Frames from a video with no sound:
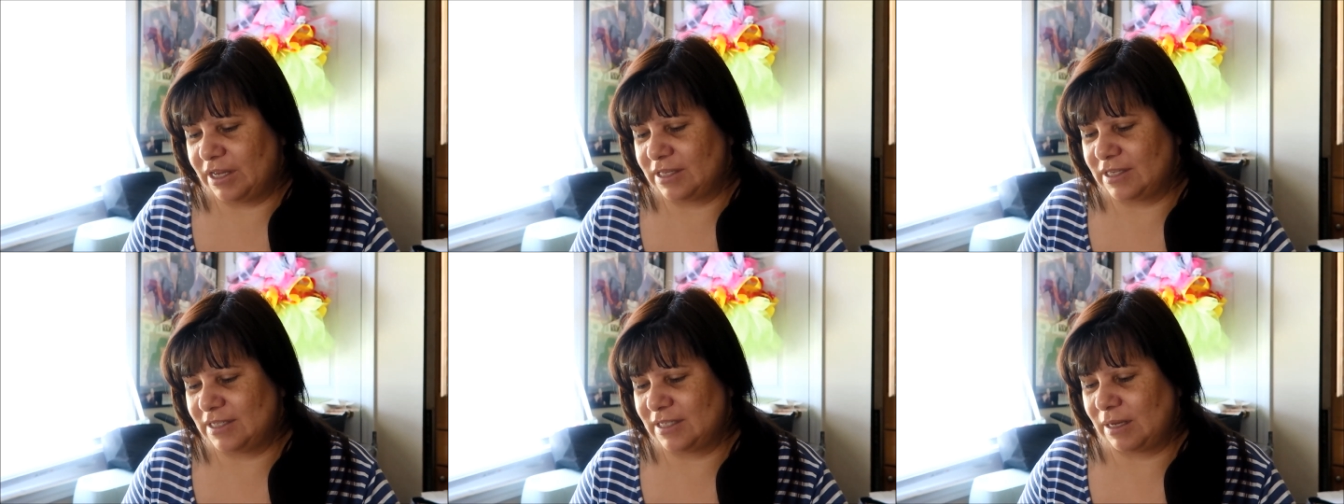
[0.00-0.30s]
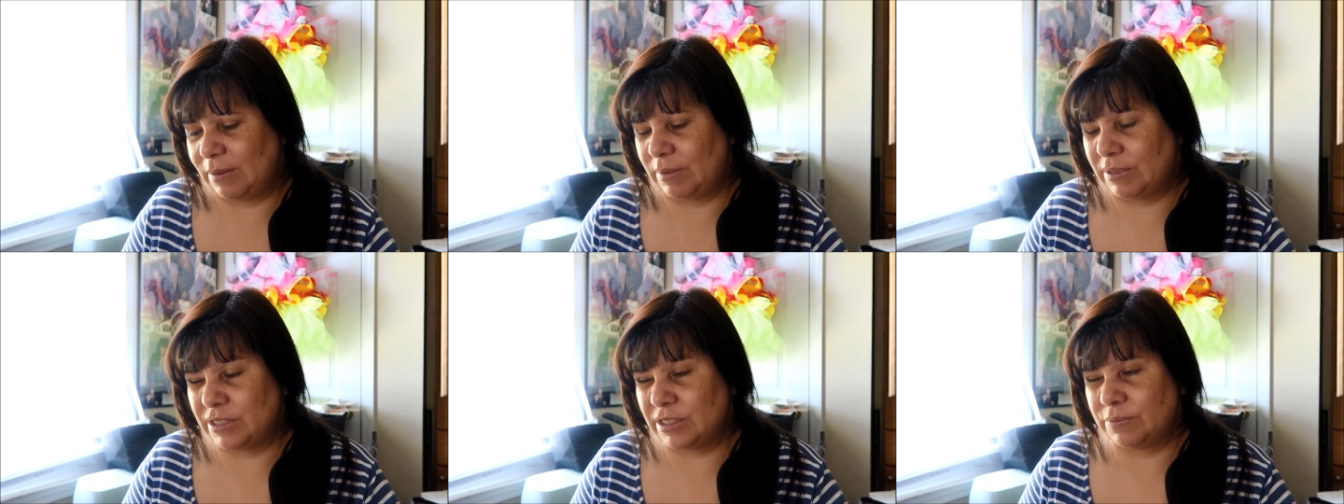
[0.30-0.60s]
This
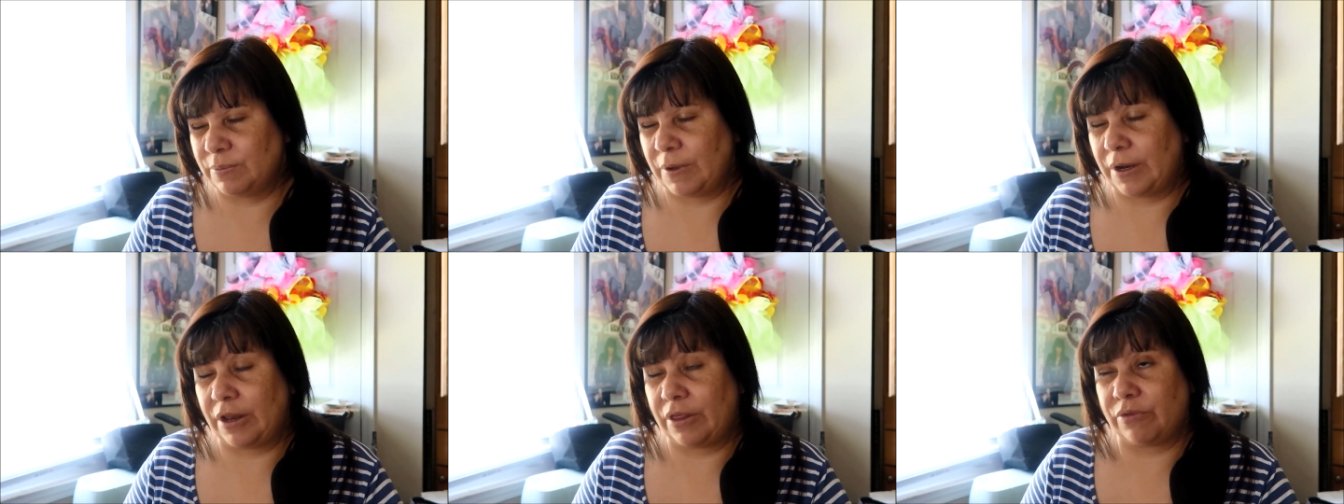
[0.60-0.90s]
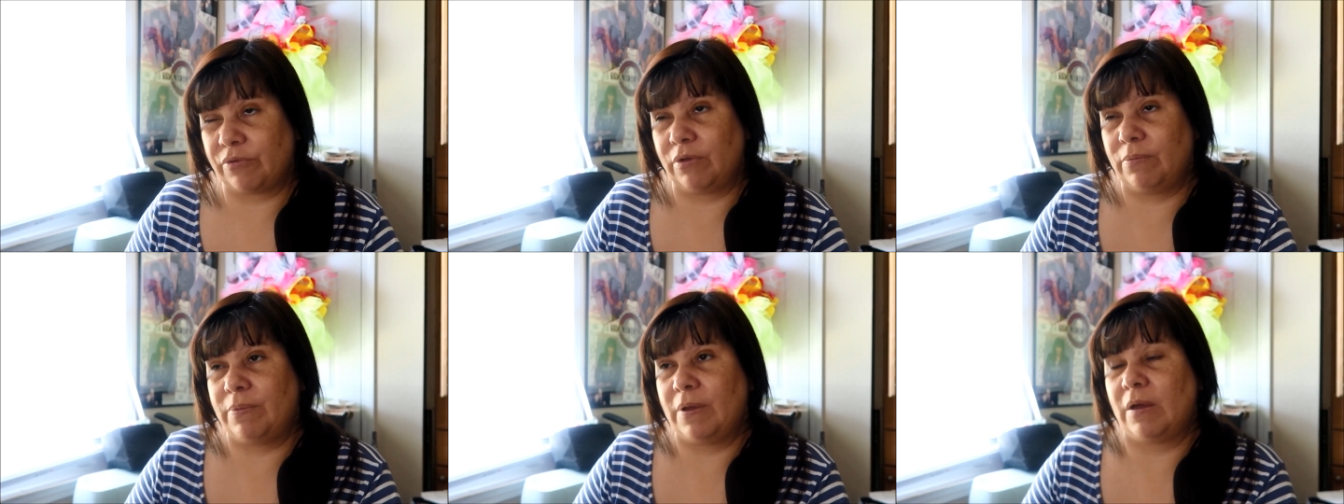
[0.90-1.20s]
time I just bought a
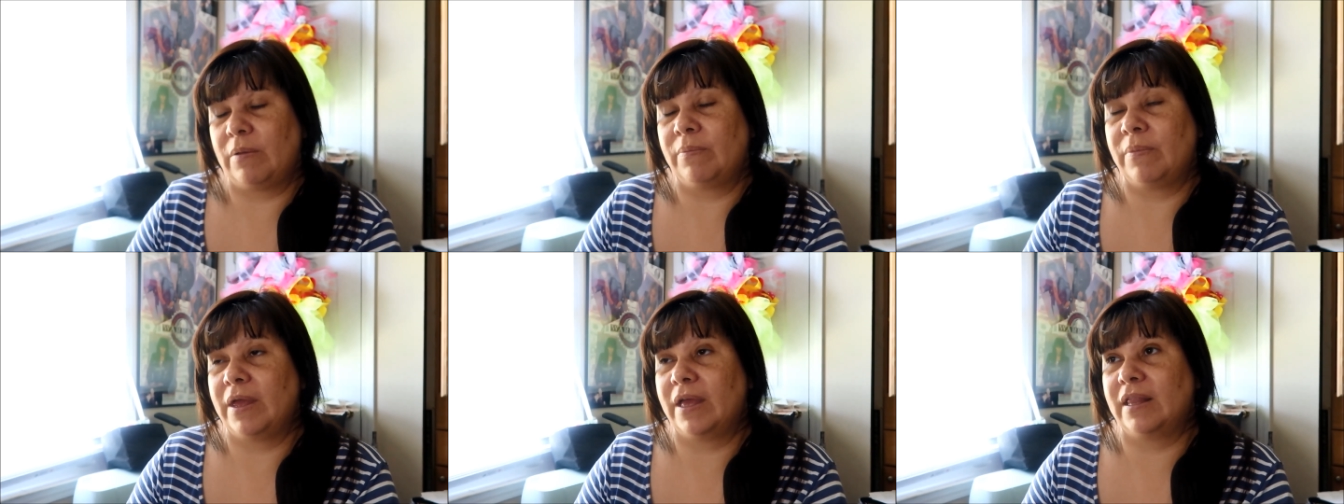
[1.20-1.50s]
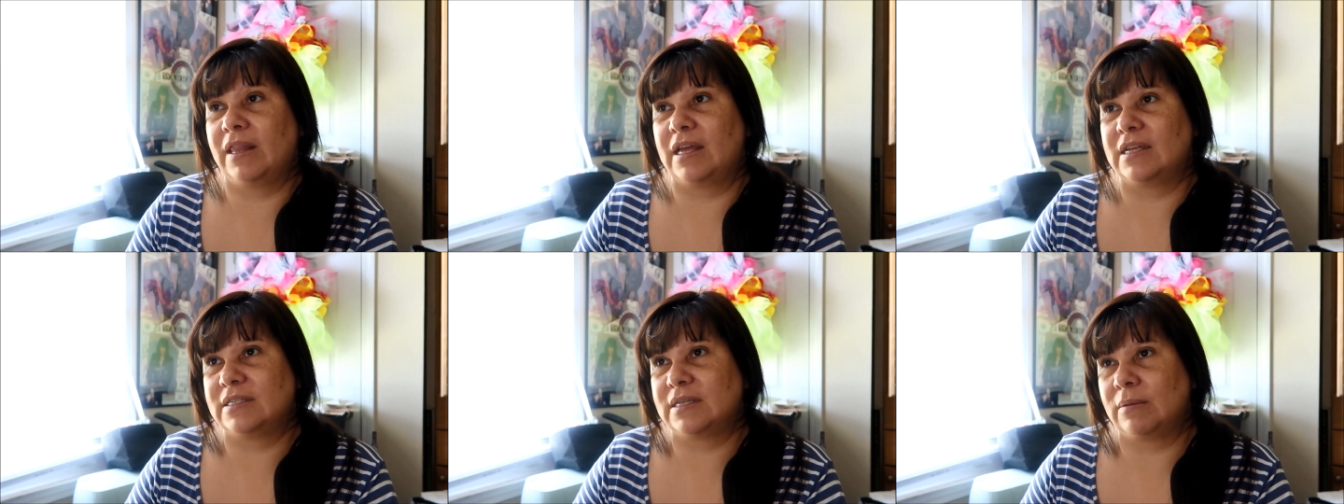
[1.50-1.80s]
3-pound
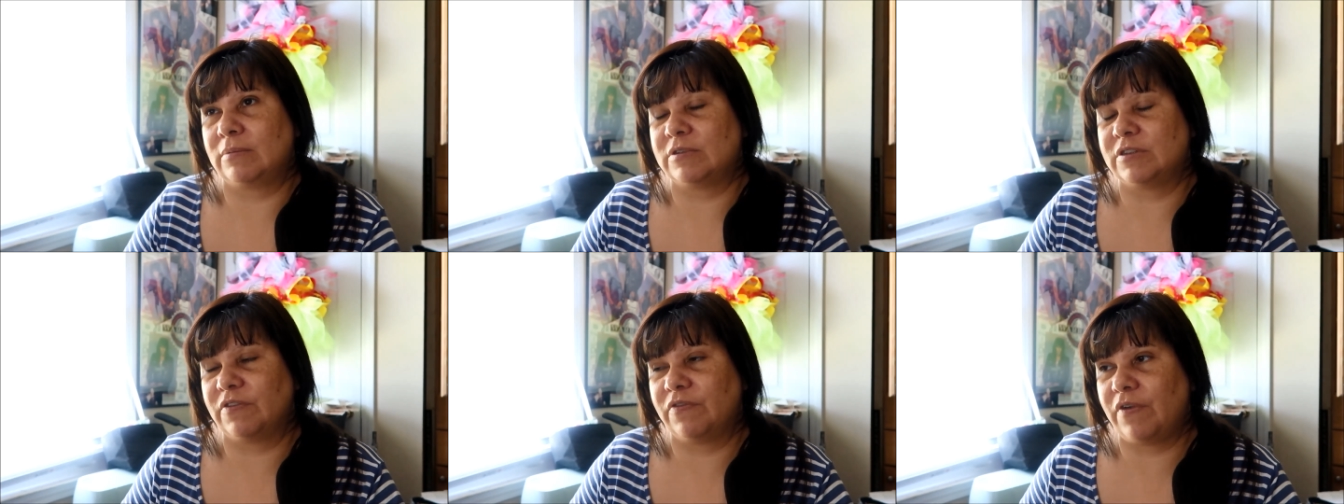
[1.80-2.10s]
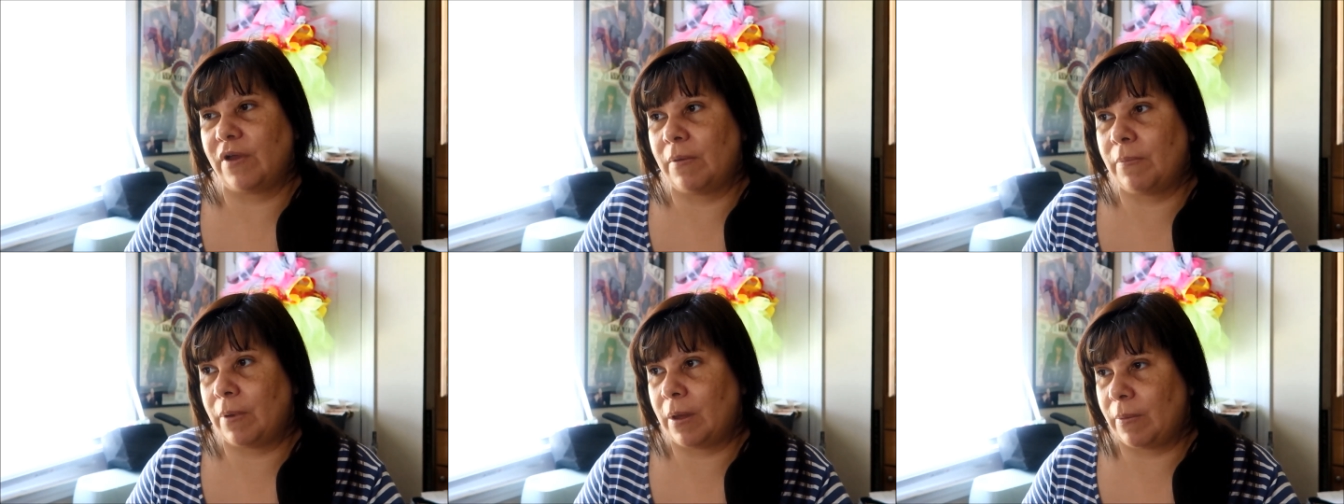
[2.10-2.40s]
bag, last time it was a
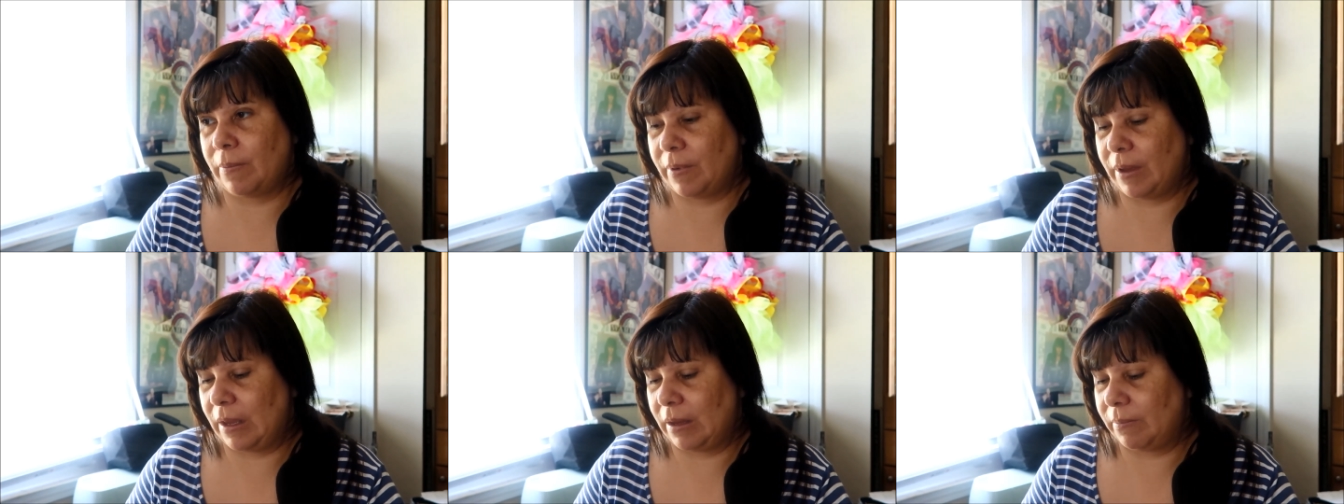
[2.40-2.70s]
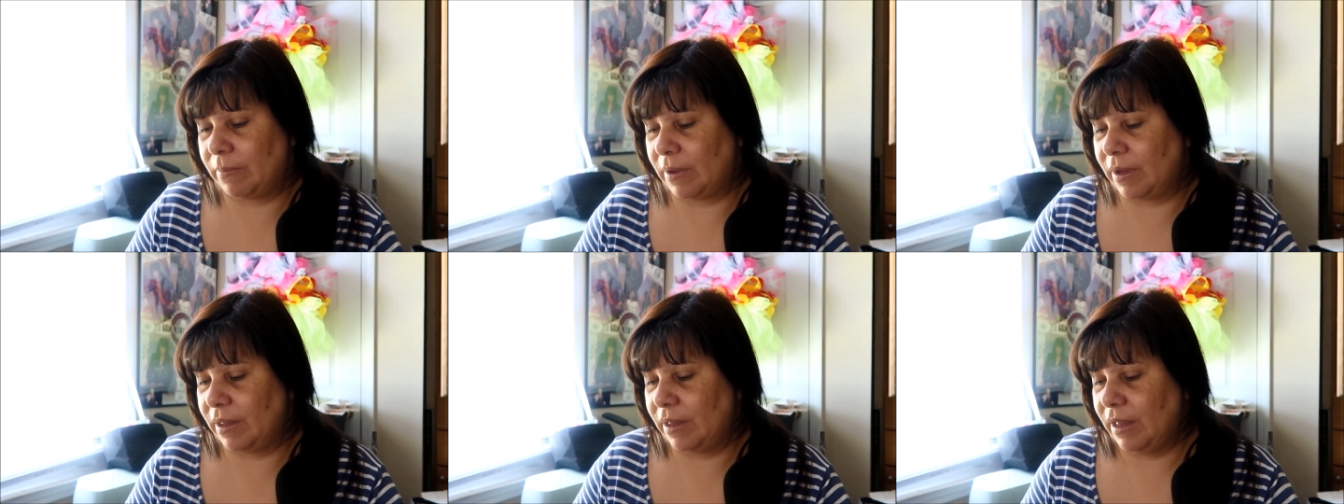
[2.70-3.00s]
5-pound
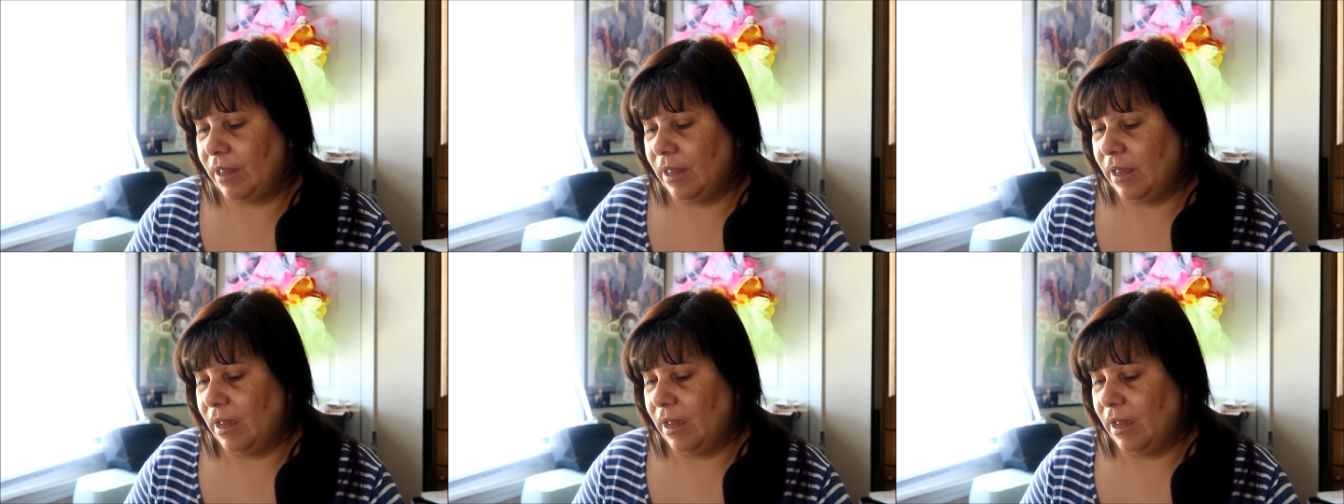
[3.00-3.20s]
bag, but